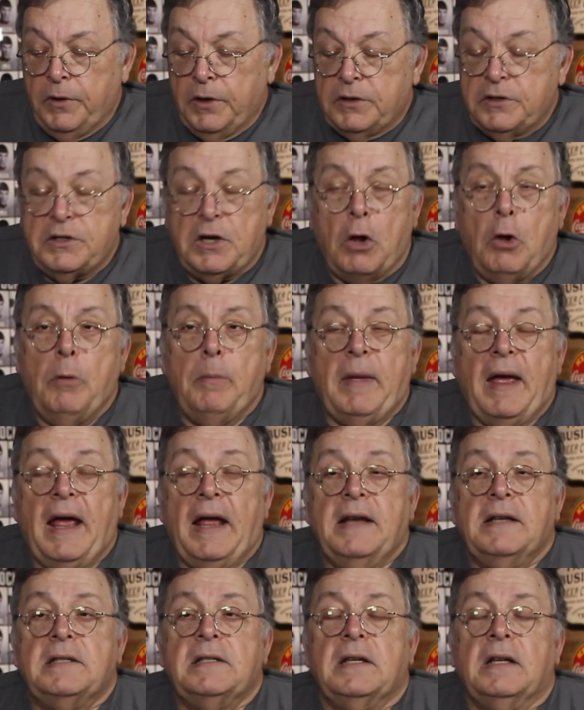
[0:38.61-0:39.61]

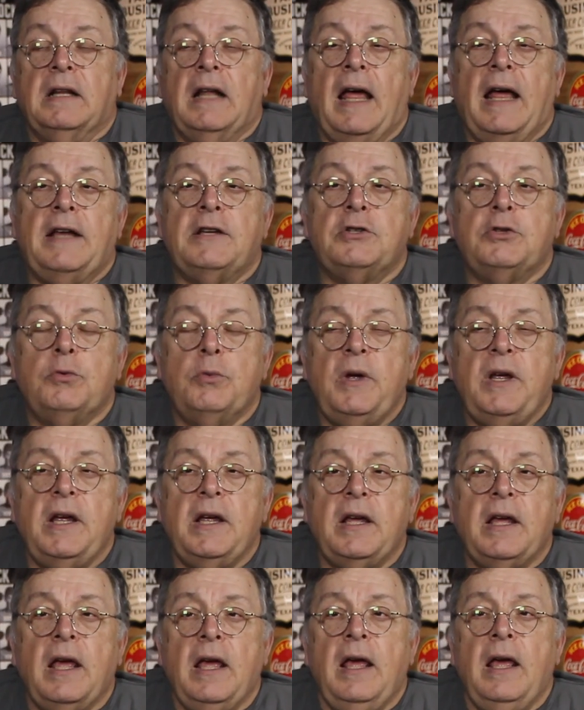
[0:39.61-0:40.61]
Soulmates last
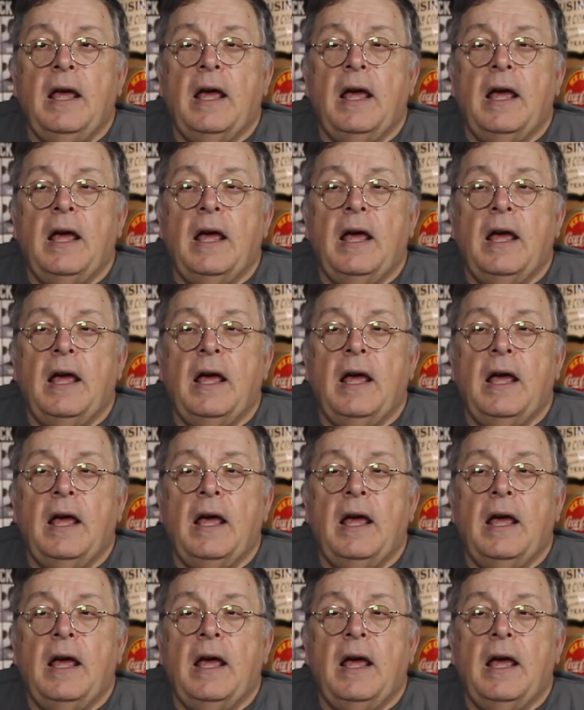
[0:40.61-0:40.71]
week